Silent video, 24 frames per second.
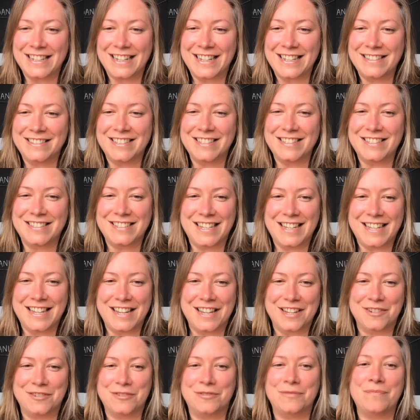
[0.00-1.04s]
nice to see
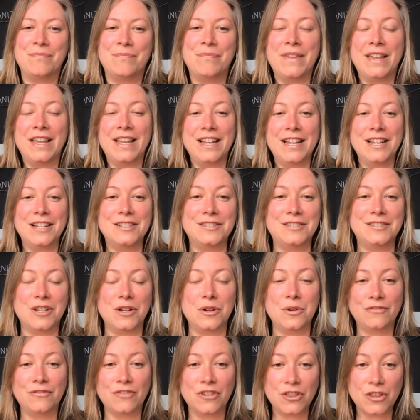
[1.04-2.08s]
you.
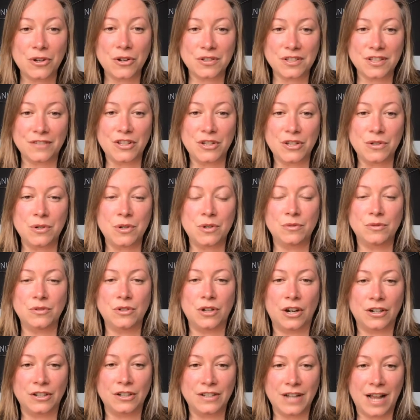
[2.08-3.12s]
So for those of you who
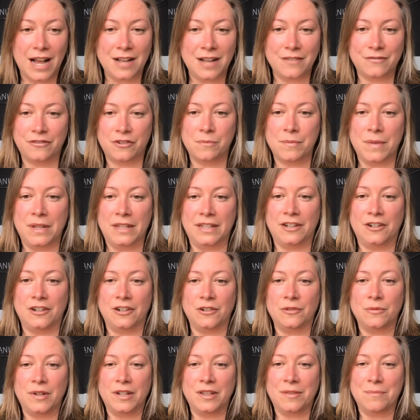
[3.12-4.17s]
are not
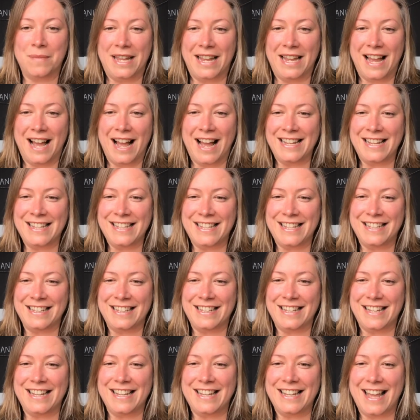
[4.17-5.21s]
familiar with me, hi,
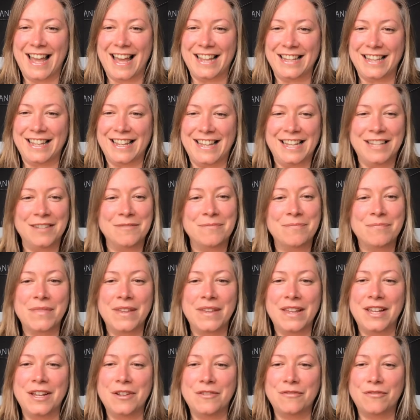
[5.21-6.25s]
Keely and Kelly.
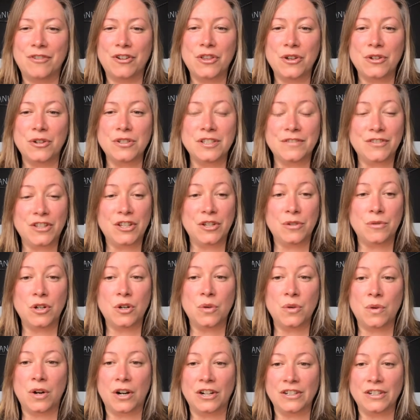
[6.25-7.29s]
For those of you
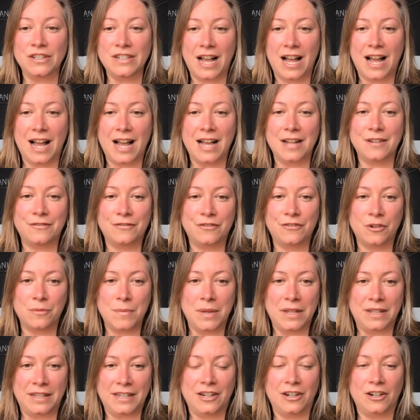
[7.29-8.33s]
who are not
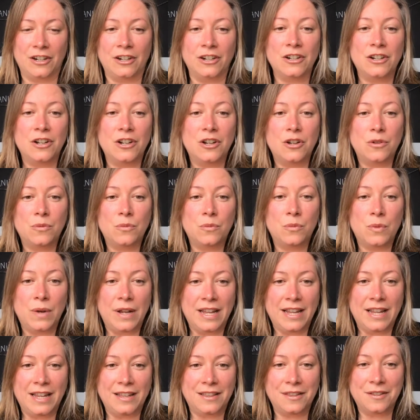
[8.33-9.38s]
familiar
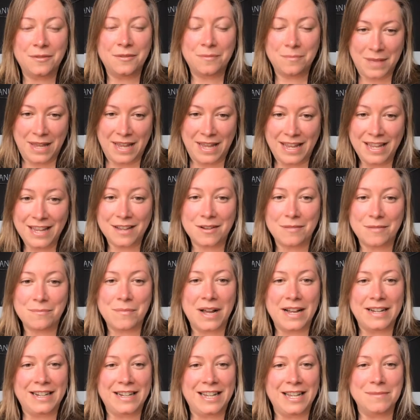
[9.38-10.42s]
with me,
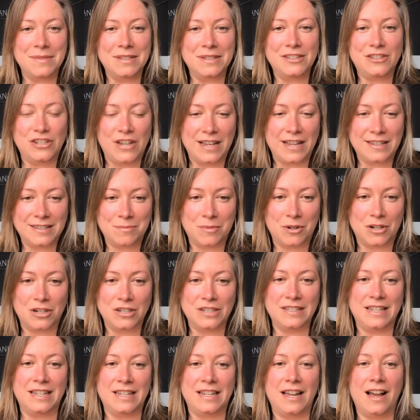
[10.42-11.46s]
my name is Jess
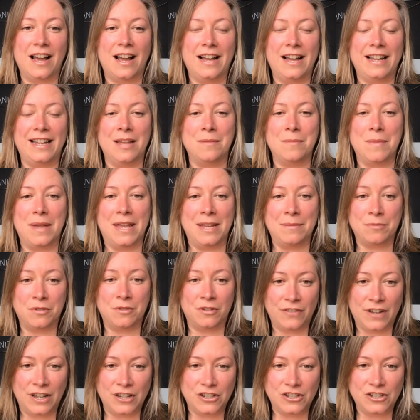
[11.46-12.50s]
Marcy. I am a
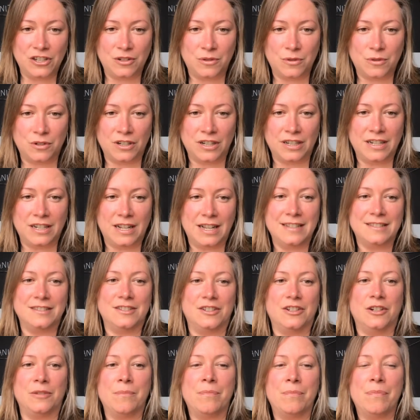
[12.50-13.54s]
professional
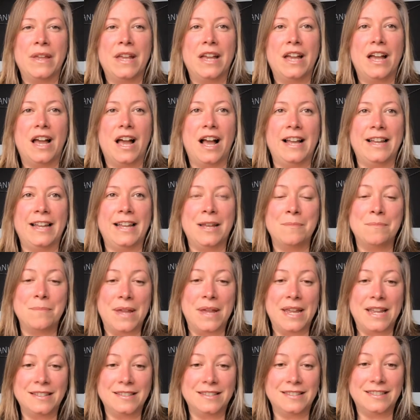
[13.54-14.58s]
organizer. I am
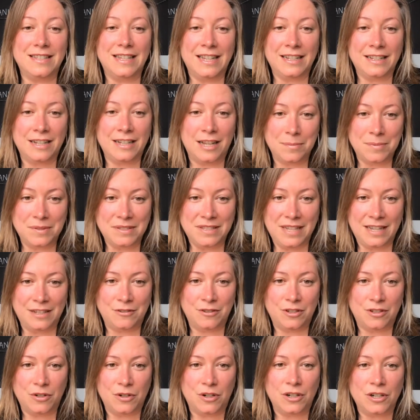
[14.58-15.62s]
based in upstate
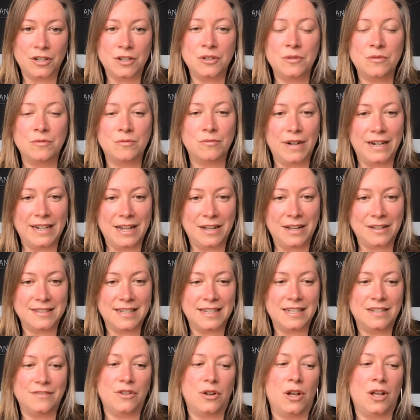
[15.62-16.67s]
New York, right
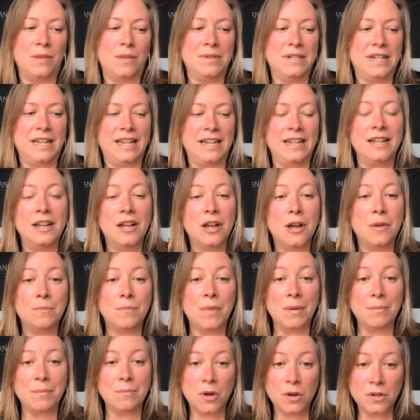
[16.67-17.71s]
outside of Albany,
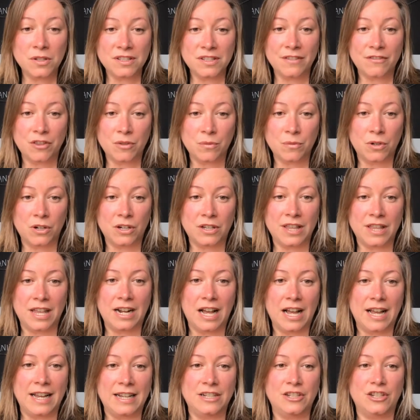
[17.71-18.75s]
but most of the work that
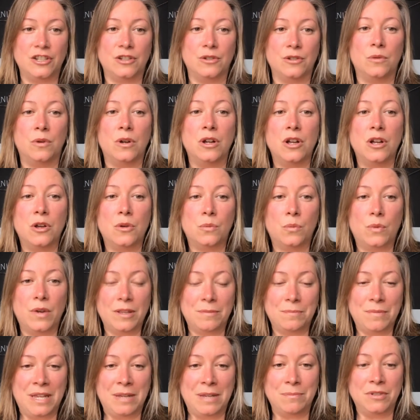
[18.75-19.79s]
I do
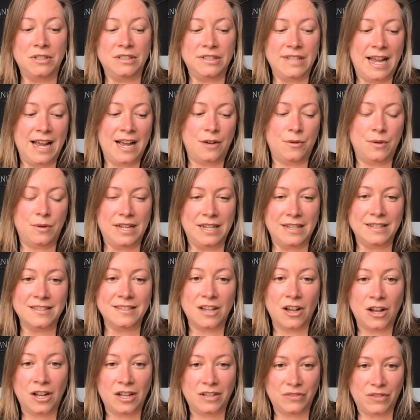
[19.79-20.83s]
with people now is
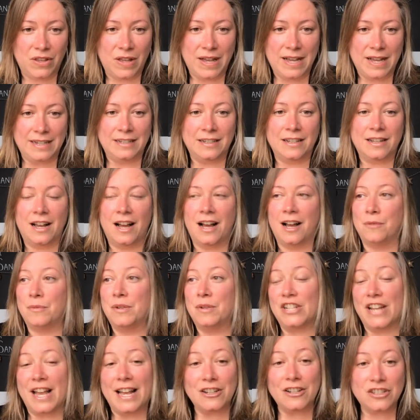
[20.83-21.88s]
online,
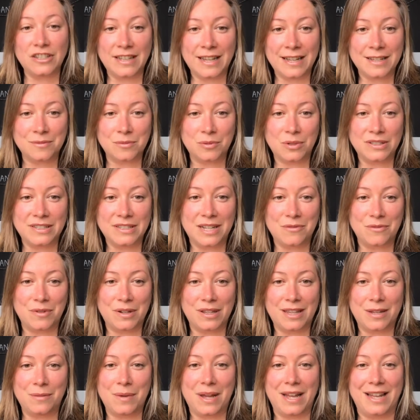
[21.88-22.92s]
which actually has worked out
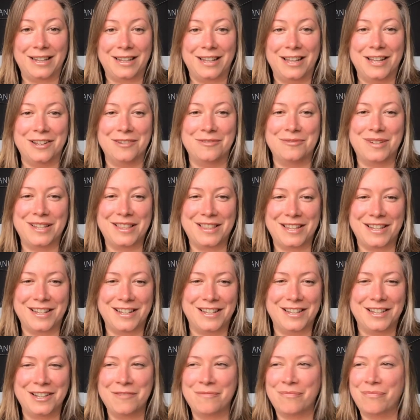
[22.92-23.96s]
really well with
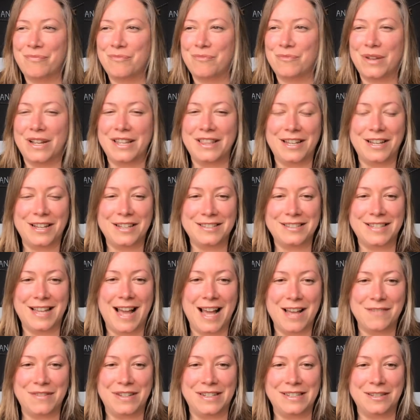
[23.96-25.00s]
us
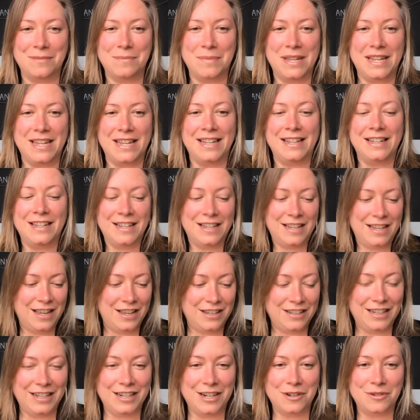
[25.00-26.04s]
having to be,
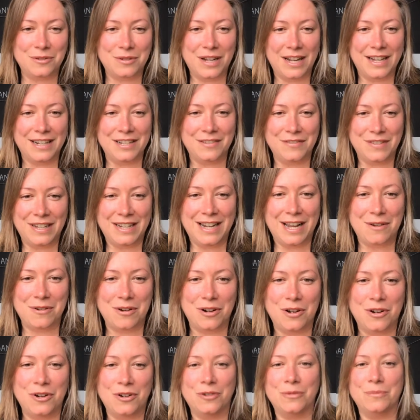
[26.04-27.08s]
kind of in
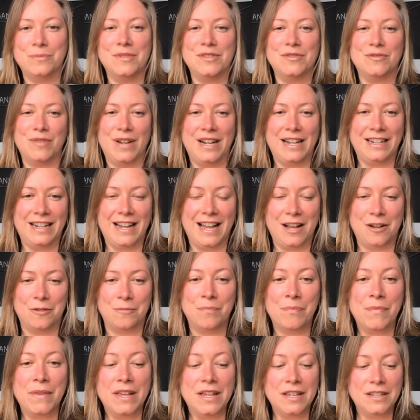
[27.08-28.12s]
our homes right now.
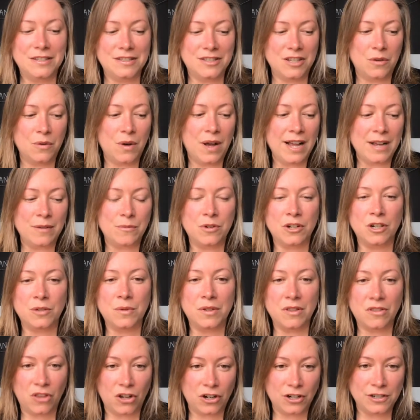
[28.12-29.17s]
So I work
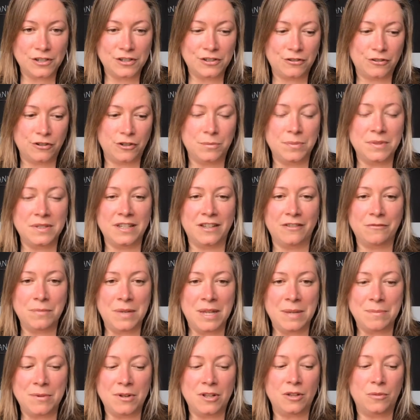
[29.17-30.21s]
with large groups of
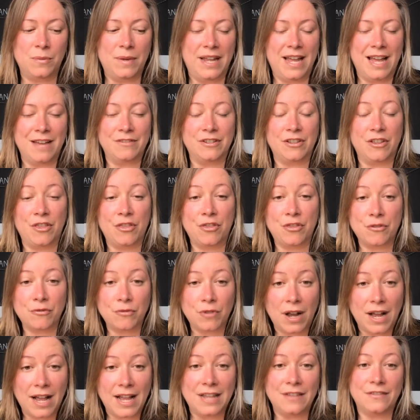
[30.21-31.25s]
people. We have a
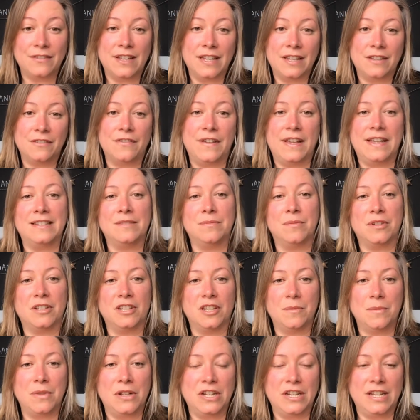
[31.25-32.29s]
thriving Facebook
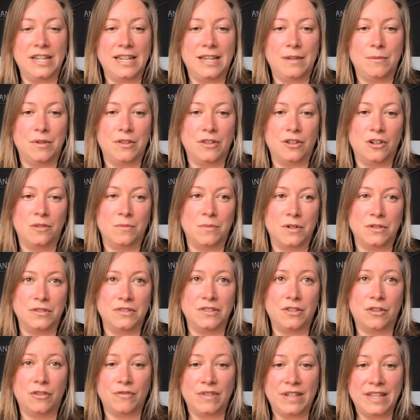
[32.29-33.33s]
community with
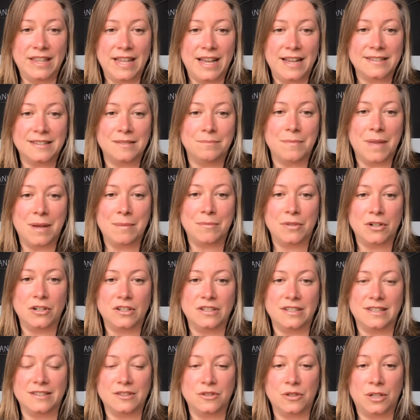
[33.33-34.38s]
almost 3,000
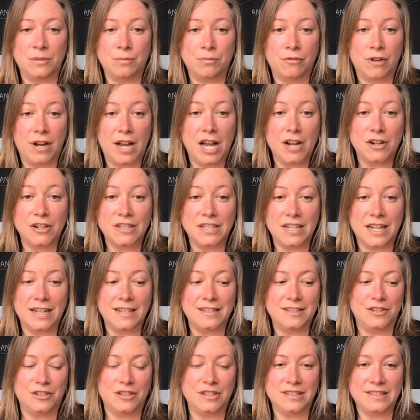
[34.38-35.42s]
members. It's called
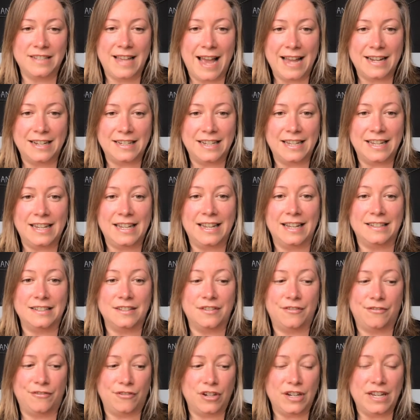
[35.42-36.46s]
Prioritize Your Sanity.
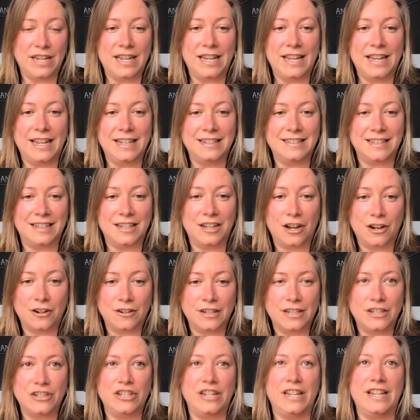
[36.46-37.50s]
It's free, it's
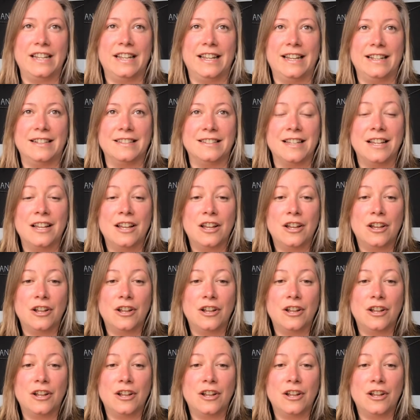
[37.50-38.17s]
encouraging, it's